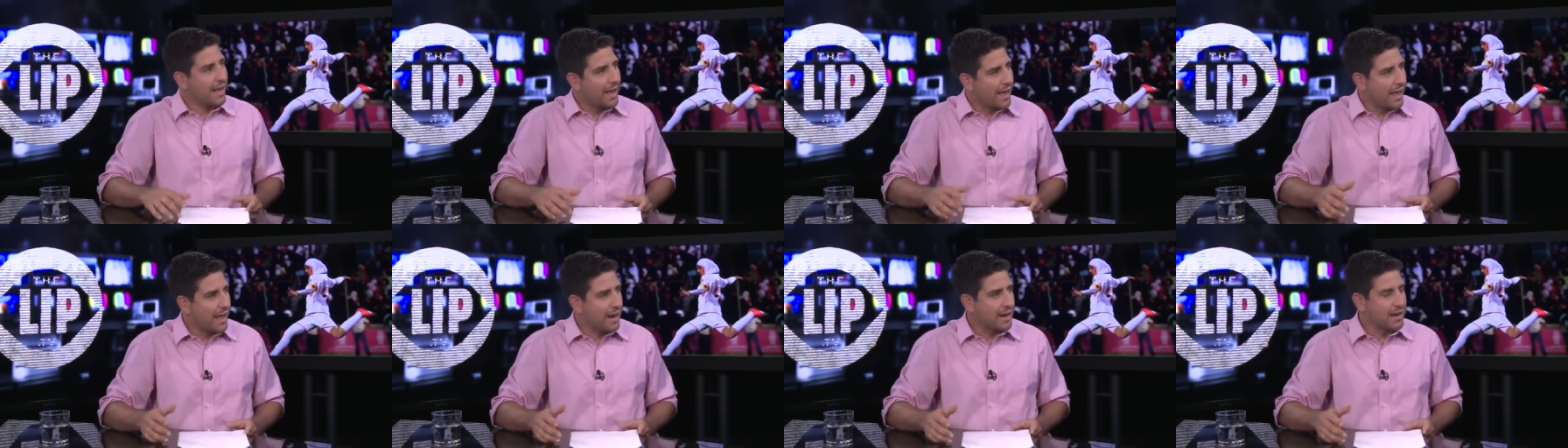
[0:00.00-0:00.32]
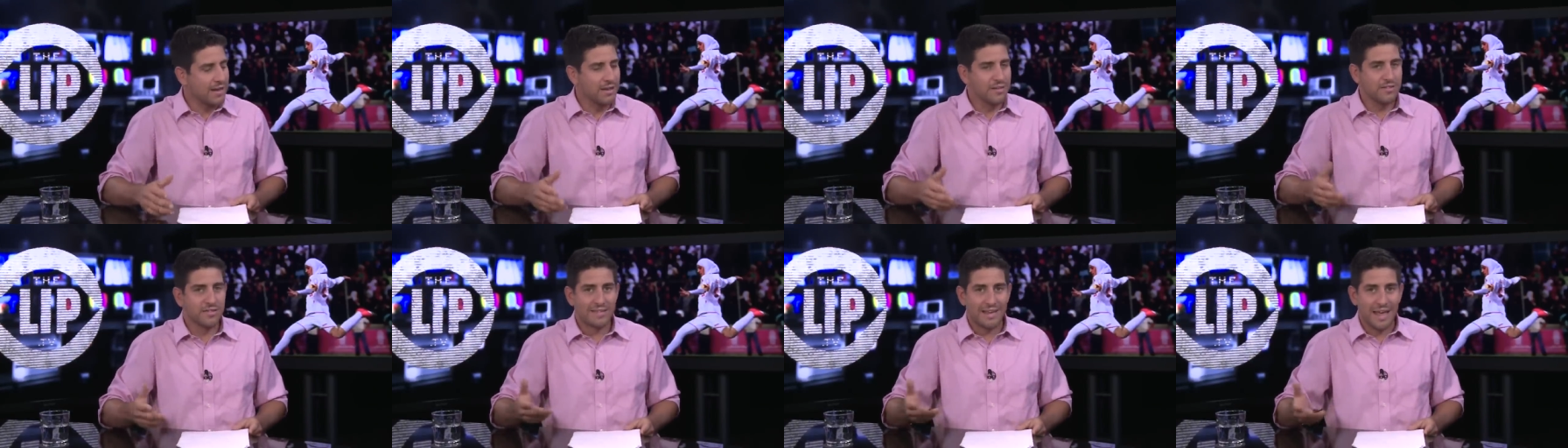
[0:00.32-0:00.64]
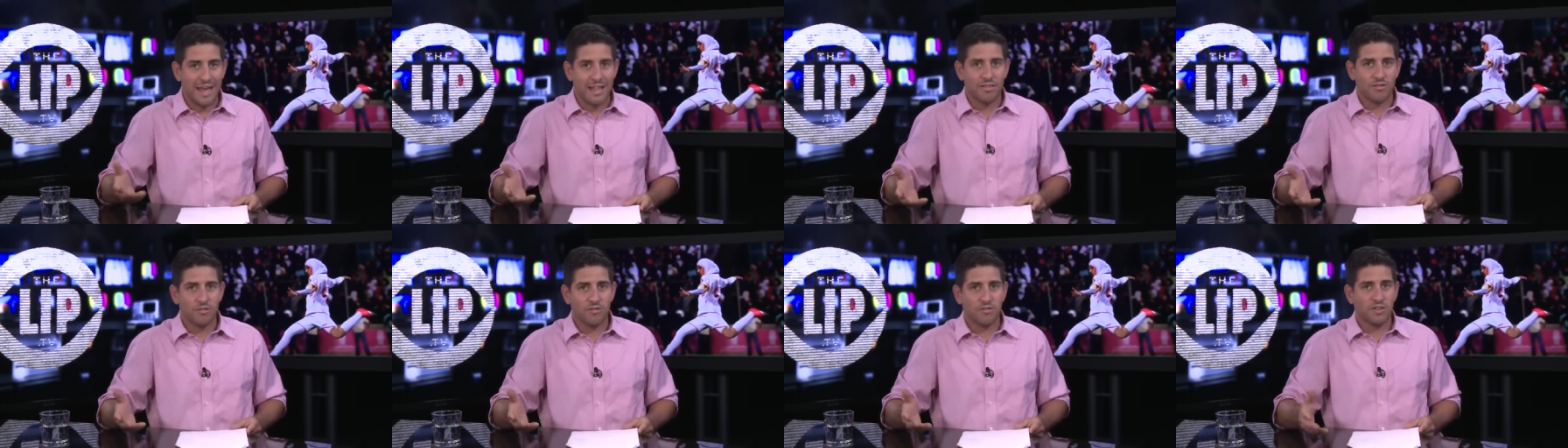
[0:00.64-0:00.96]
And it's
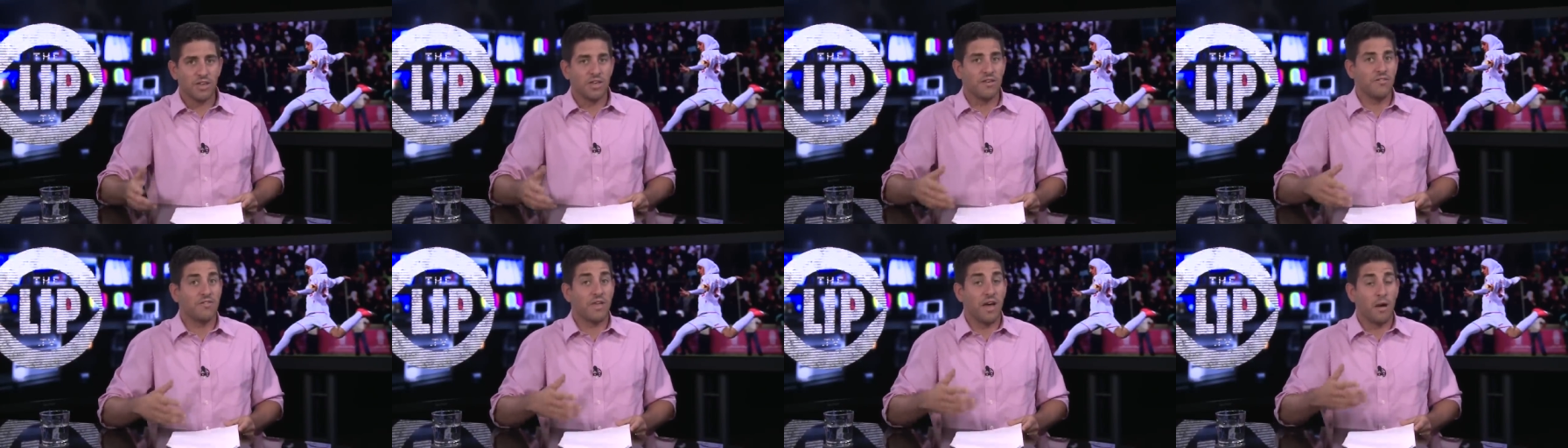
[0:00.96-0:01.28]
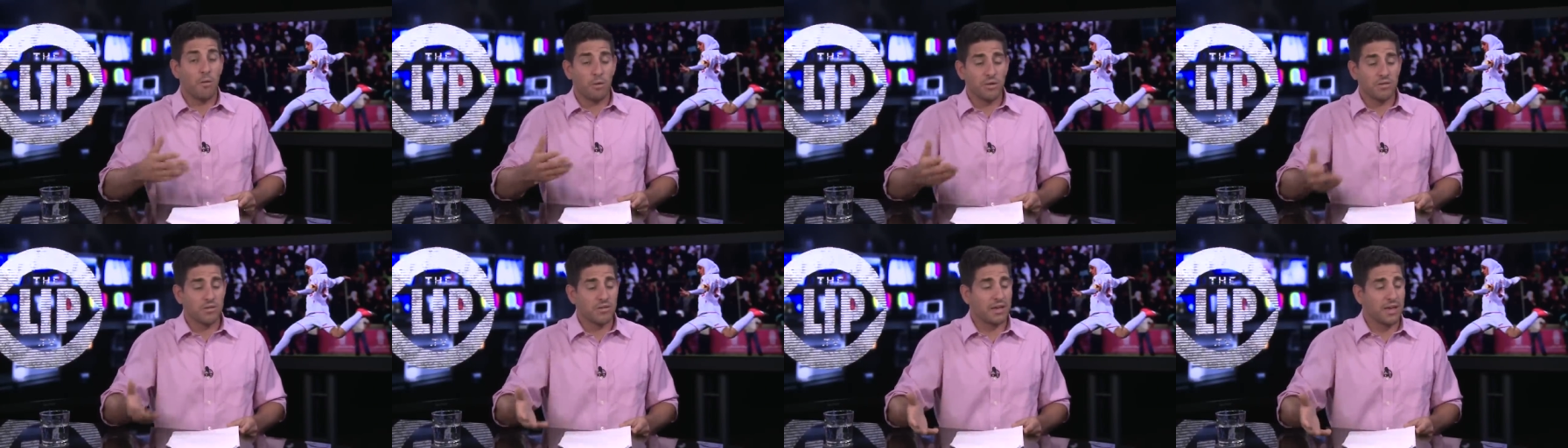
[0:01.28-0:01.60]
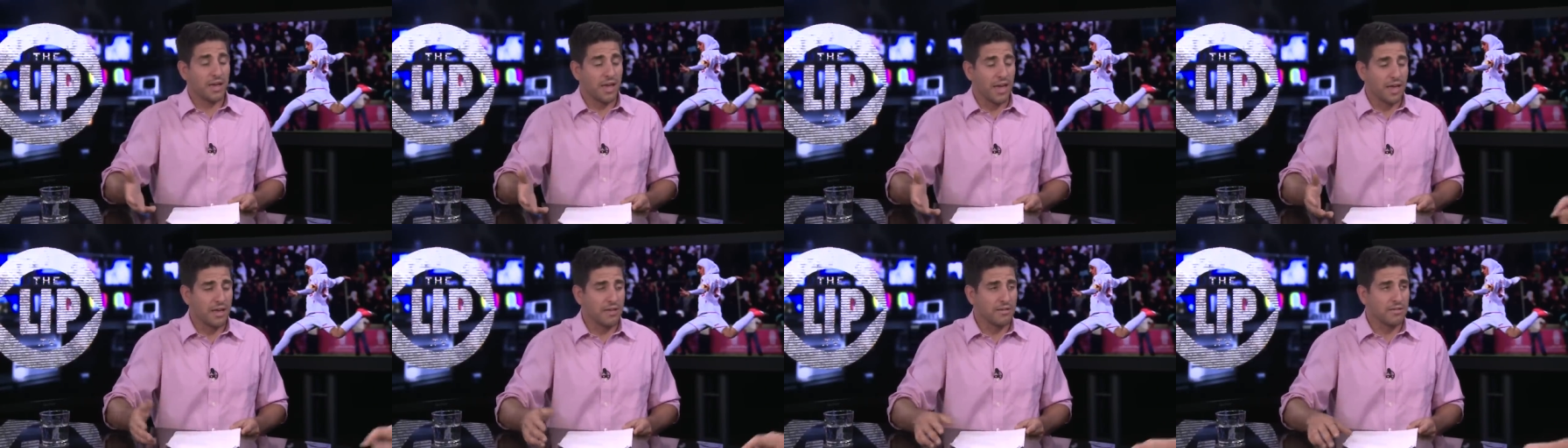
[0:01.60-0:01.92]
sad to see if that was the
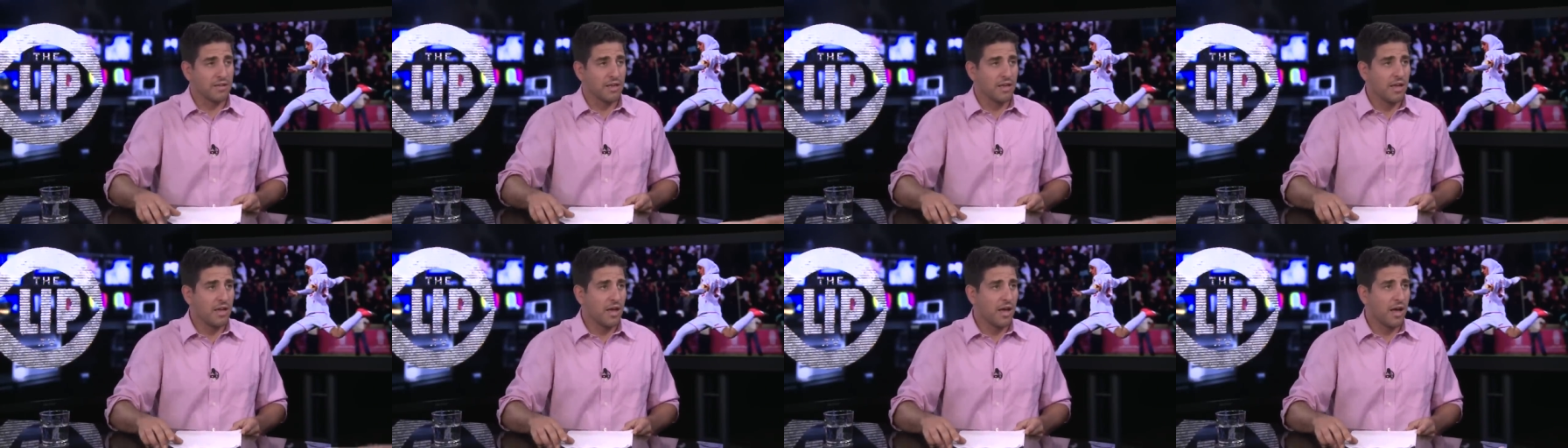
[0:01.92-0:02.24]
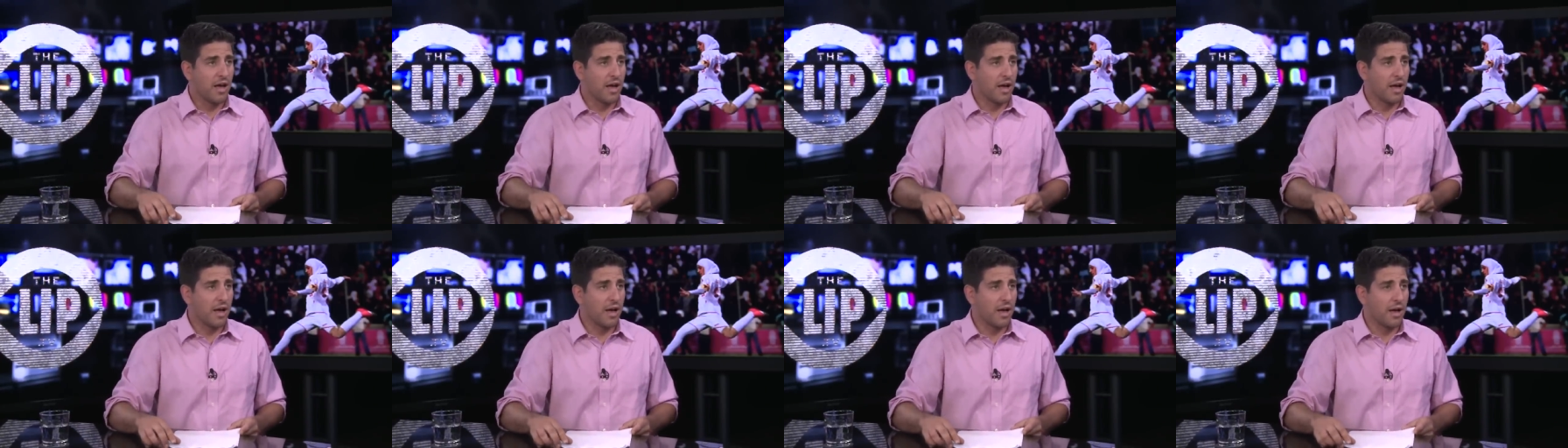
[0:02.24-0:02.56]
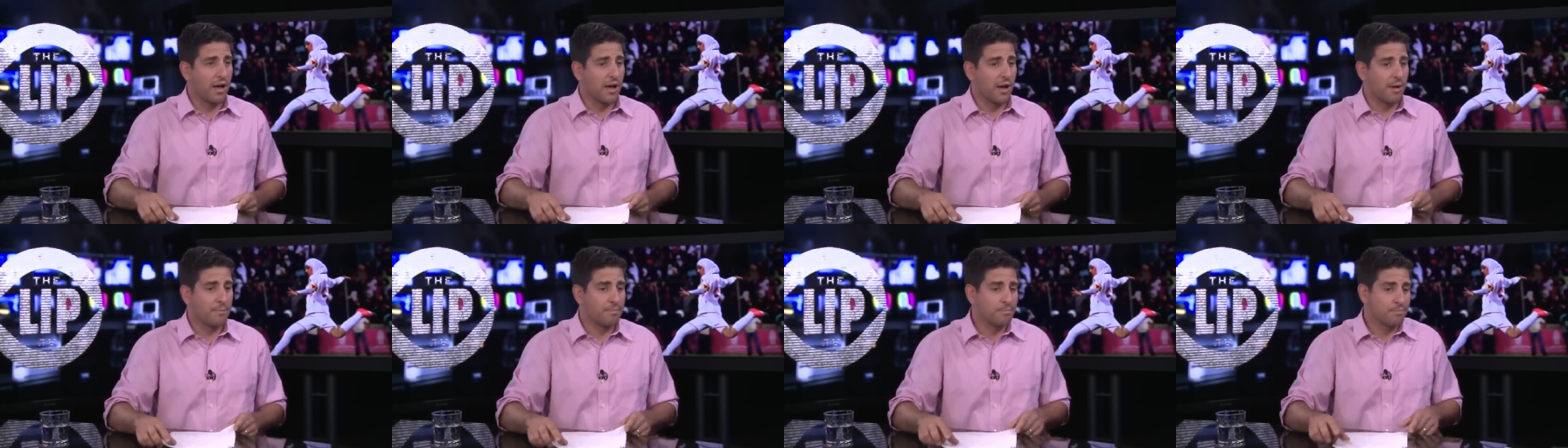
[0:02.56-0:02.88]
case
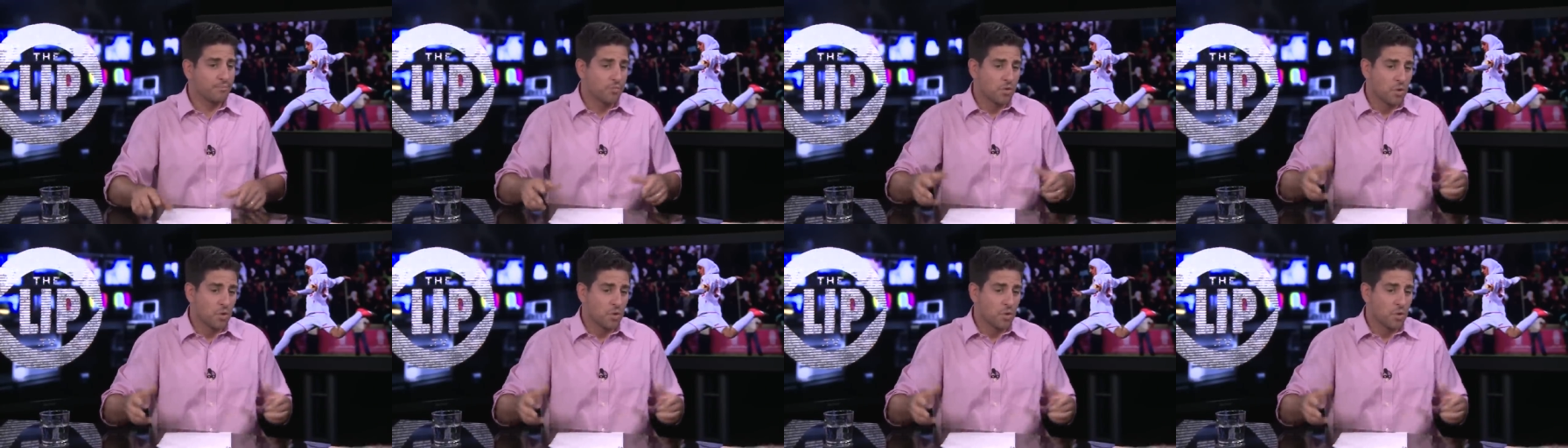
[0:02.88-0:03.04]
uh,